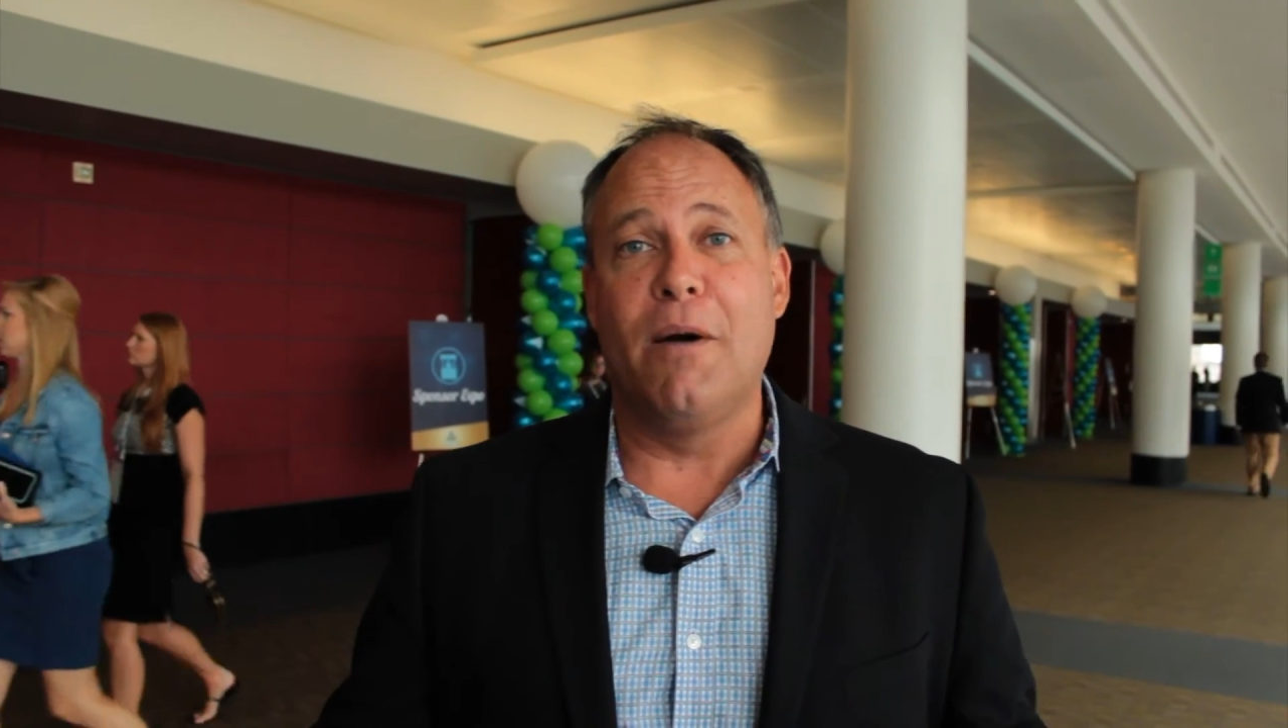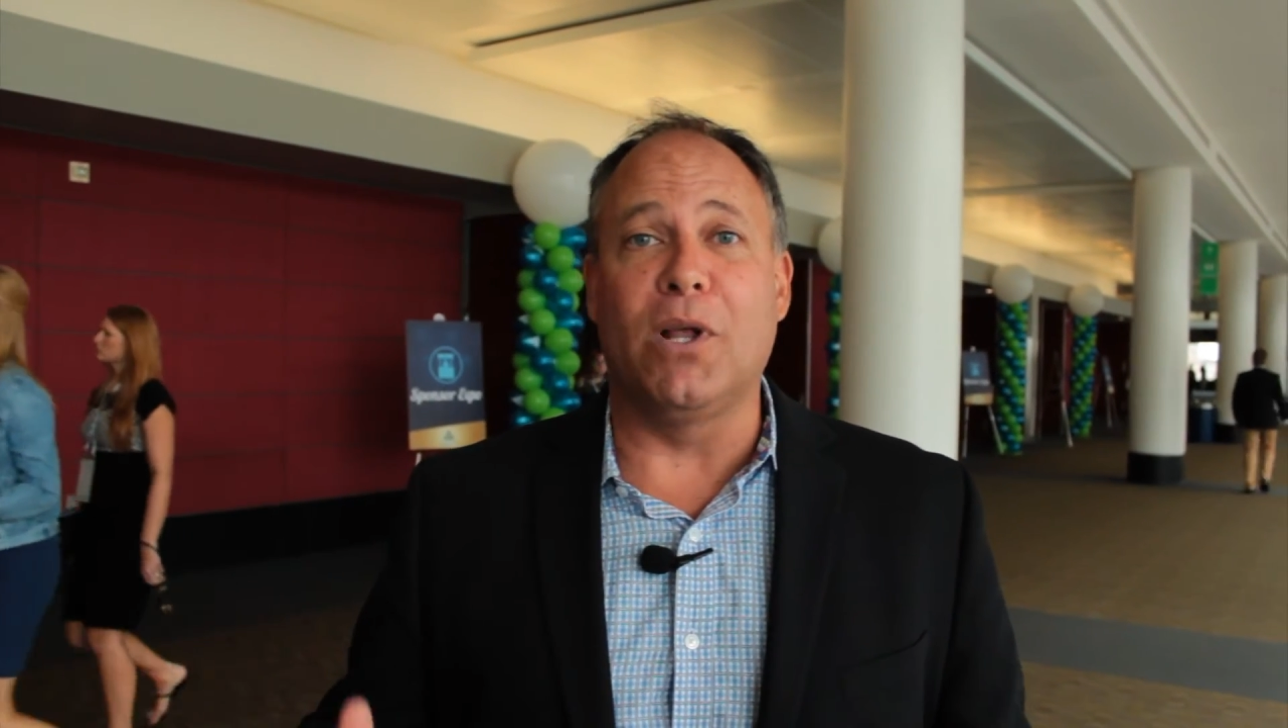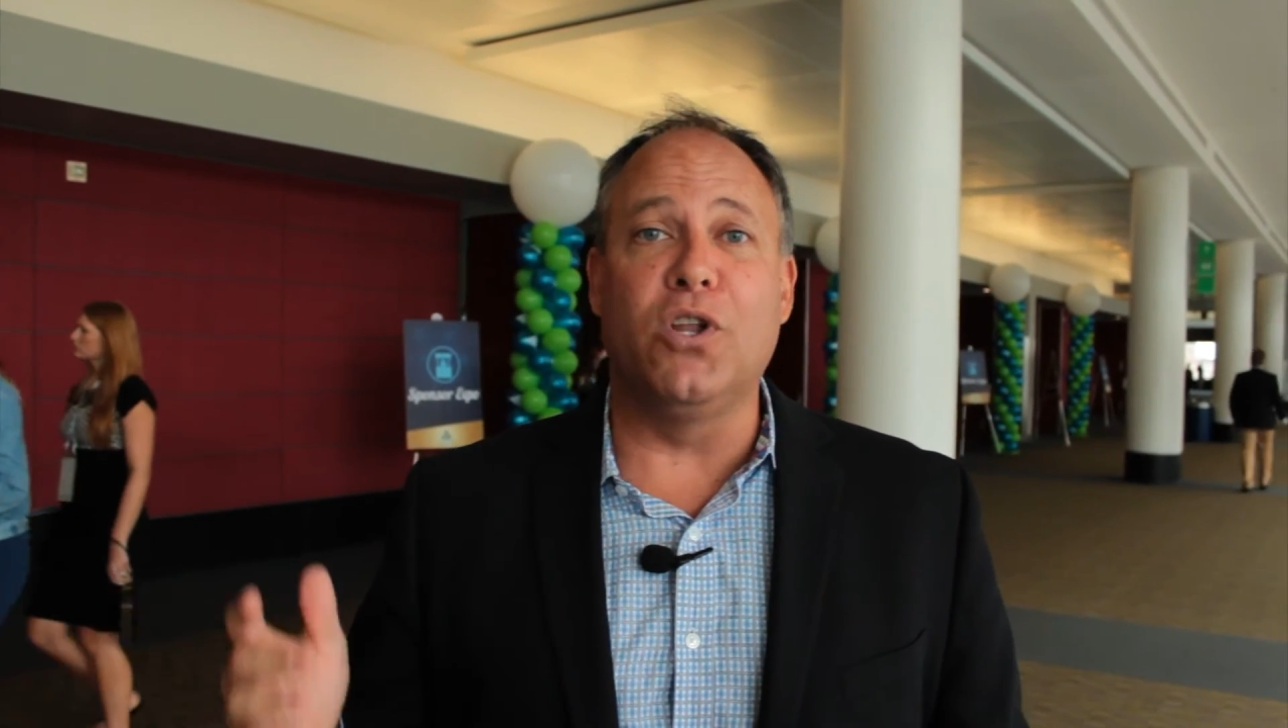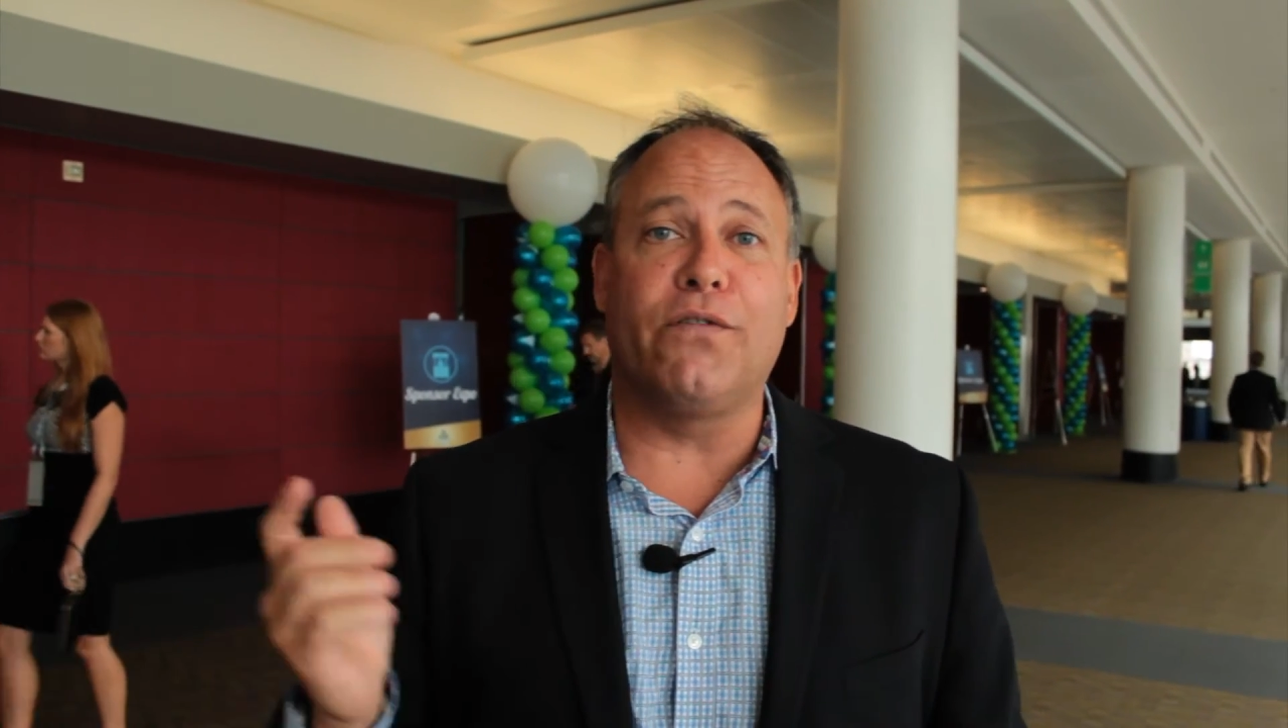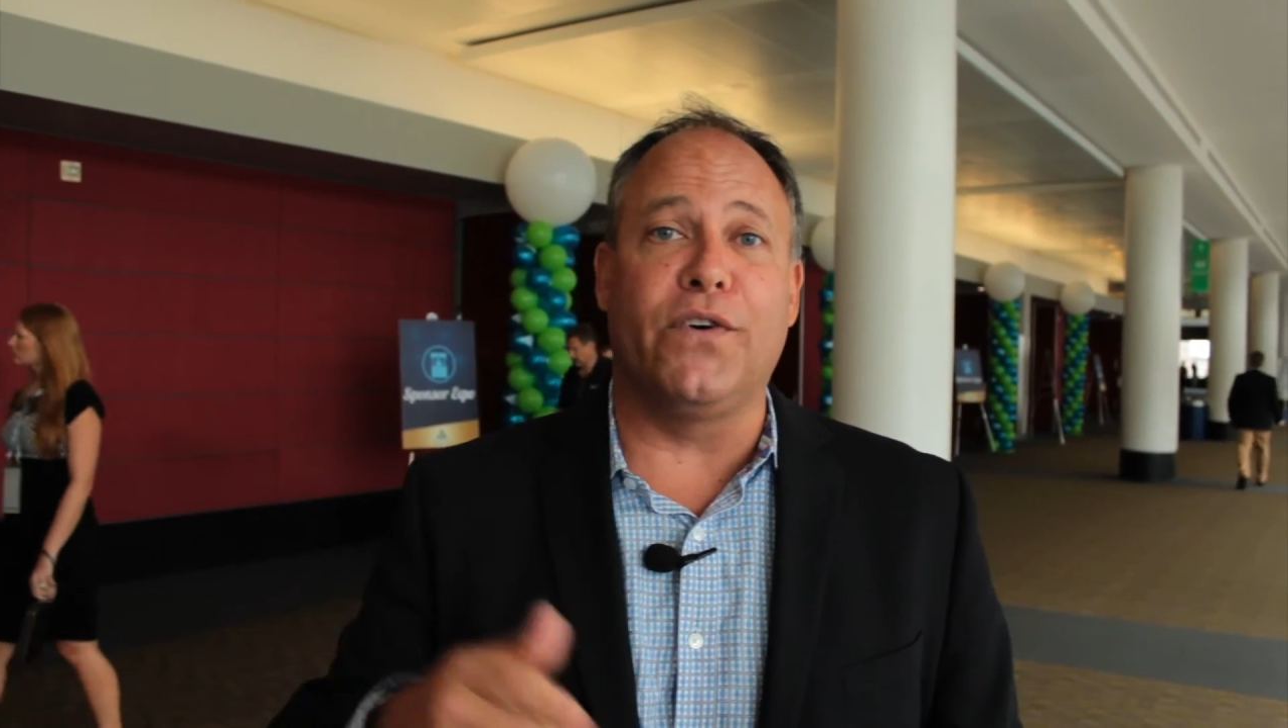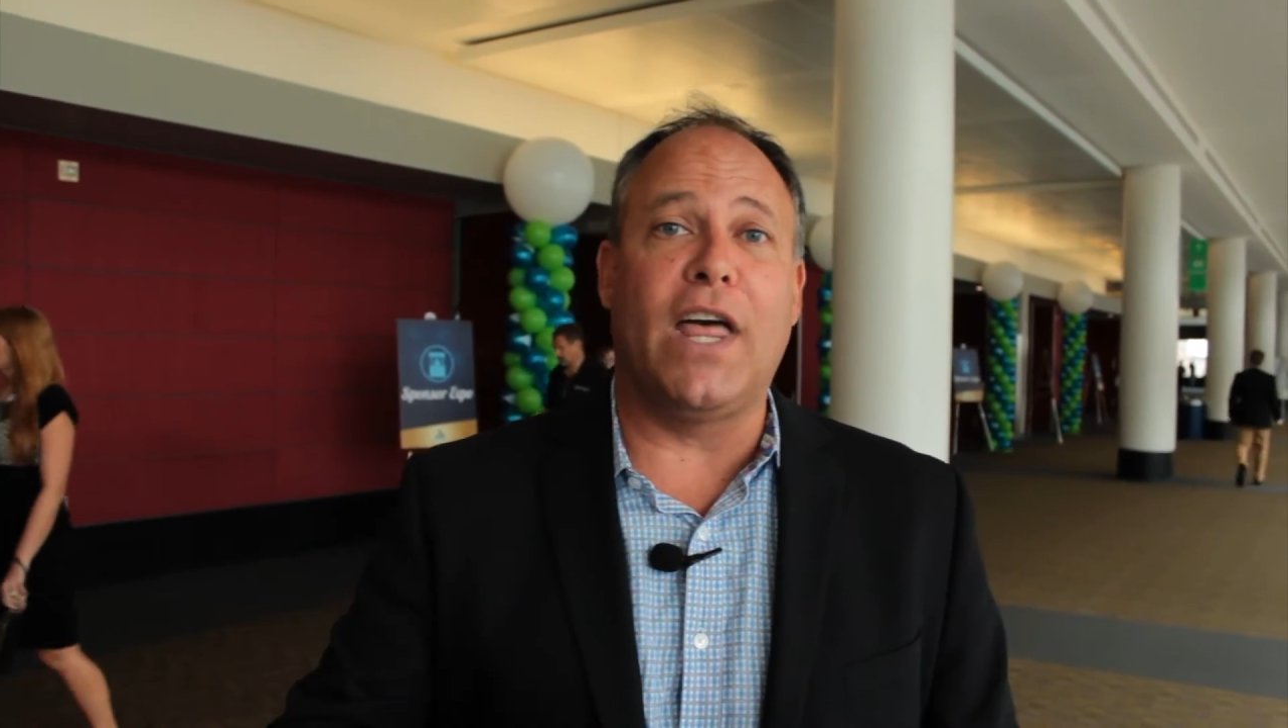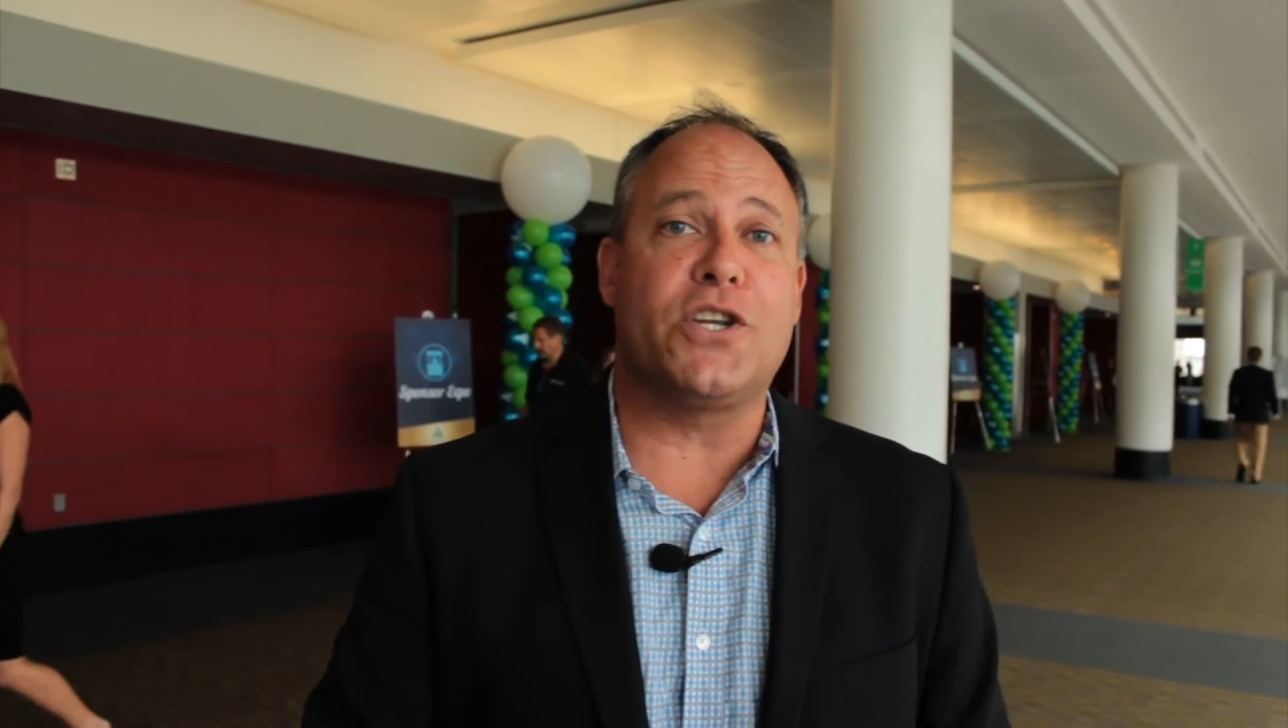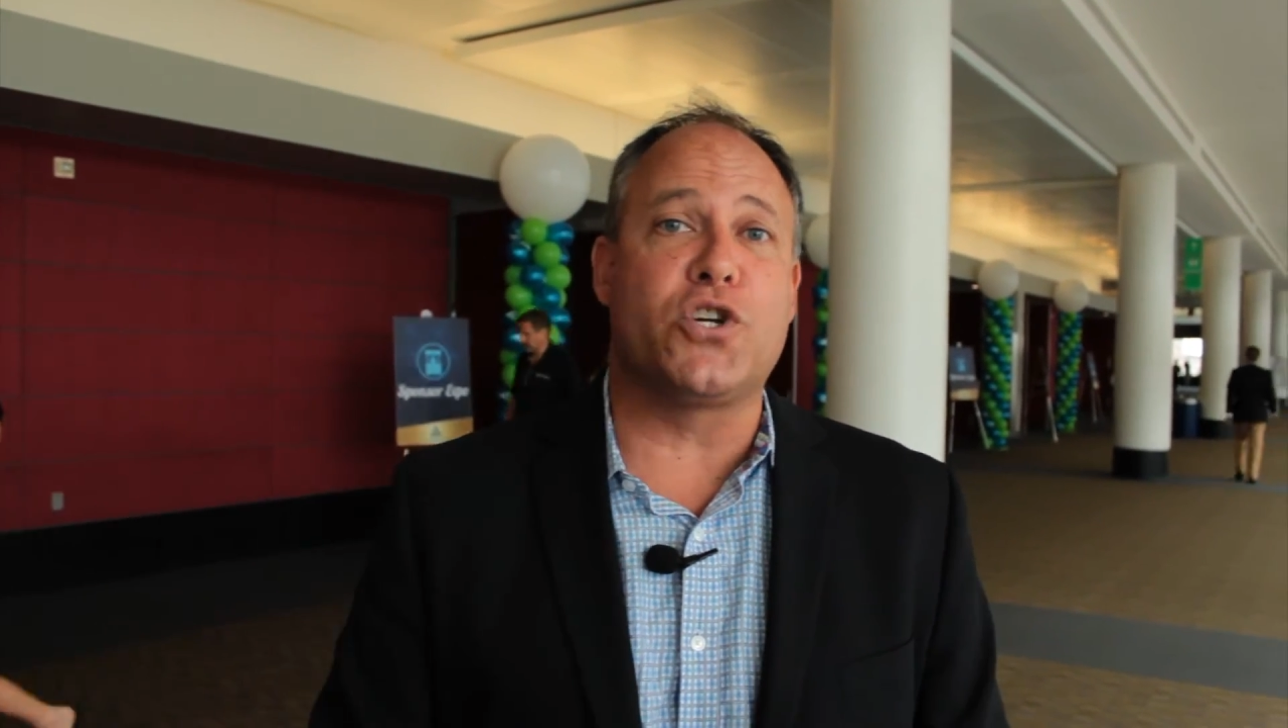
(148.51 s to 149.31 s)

but look for that